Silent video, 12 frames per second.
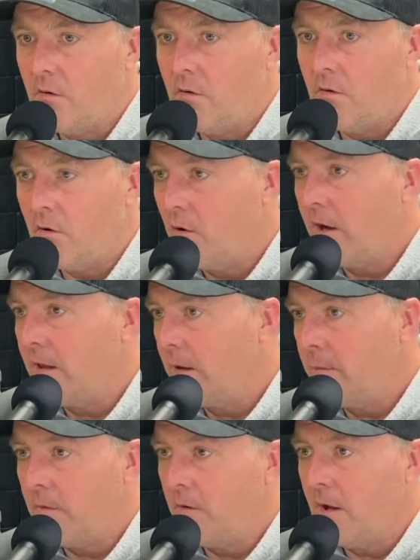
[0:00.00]
go get
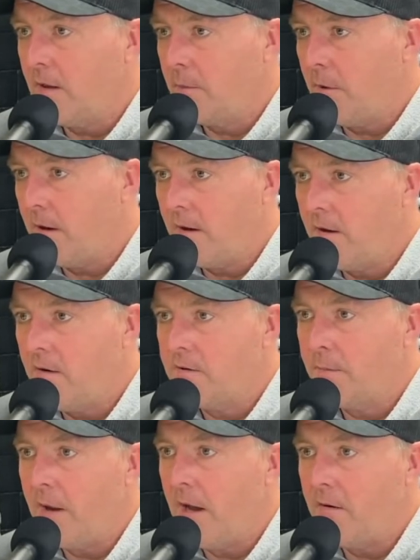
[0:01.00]
the puck, and here's a
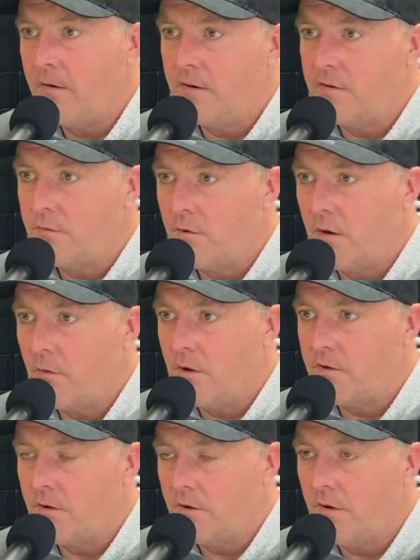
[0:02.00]
pattern, here's what I
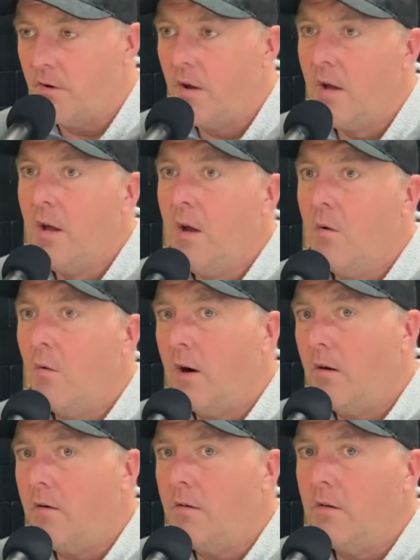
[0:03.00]
want you to do.
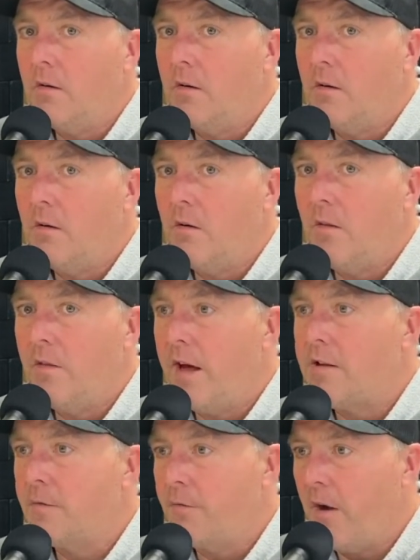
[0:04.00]
Well,
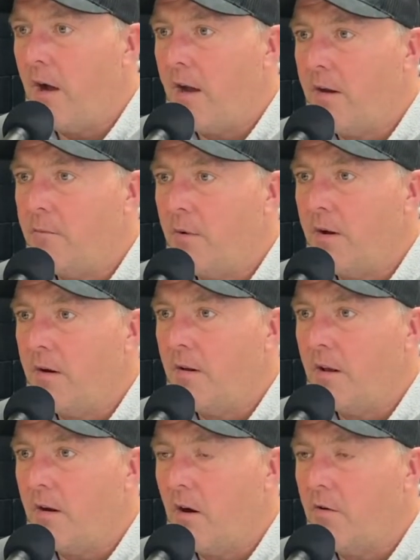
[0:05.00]
that's fine, but
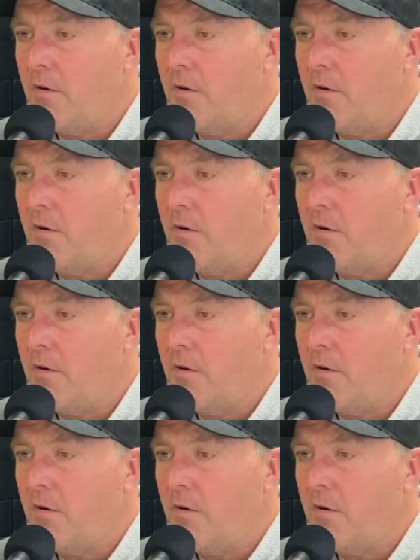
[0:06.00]
like, are you